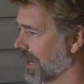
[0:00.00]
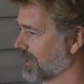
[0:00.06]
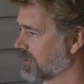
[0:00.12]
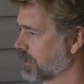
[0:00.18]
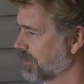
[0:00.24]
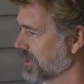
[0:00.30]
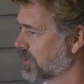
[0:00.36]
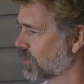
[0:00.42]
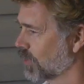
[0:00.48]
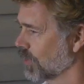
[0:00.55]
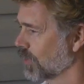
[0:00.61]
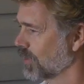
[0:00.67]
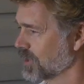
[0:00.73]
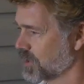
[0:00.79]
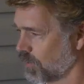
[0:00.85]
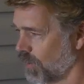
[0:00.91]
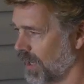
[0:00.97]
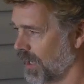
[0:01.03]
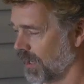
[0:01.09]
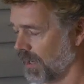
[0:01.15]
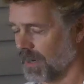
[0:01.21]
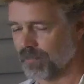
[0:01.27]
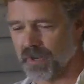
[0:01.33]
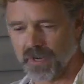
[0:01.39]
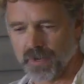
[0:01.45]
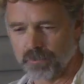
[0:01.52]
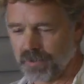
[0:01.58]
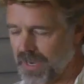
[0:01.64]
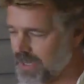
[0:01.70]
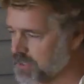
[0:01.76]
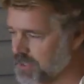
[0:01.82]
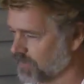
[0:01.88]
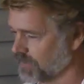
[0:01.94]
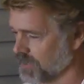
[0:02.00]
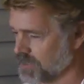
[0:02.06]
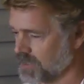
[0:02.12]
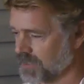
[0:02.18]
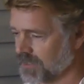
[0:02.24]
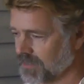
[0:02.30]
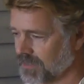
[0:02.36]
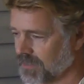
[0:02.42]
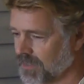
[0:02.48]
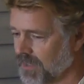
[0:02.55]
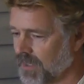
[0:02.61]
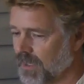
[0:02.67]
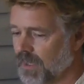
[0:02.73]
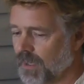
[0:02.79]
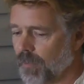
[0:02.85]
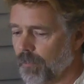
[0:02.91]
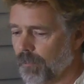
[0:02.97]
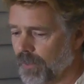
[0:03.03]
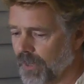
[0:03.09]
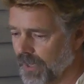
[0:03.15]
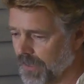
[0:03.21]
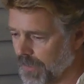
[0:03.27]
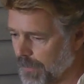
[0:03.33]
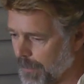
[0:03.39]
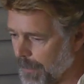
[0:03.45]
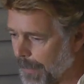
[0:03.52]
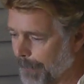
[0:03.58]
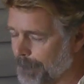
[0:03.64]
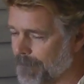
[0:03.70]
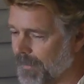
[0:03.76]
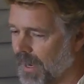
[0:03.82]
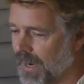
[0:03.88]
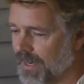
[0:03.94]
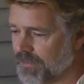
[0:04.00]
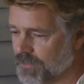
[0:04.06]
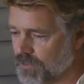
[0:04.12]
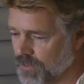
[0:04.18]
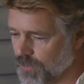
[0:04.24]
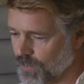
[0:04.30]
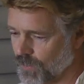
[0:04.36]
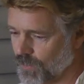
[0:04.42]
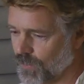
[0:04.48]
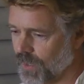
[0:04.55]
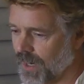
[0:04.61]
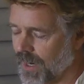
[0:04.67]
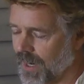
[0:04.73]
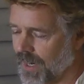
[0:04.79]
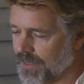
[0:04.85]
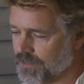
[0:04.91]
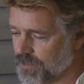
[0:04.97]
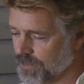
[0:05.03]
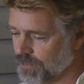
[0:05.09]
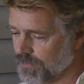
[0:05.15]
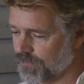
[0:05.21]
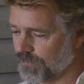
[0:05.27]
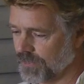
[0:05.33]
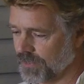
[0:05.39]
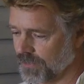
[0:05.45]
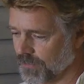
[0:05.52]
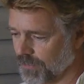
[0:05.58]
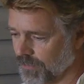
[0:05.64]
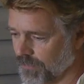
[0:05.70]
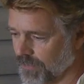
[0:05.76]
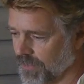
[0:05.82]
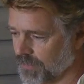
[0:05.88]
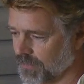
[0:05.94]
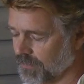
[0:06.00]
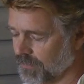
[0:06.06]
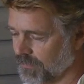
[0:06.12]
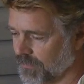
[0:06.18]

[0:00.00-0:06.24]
that to be true as well. I'm not a pacifist, but I do feel that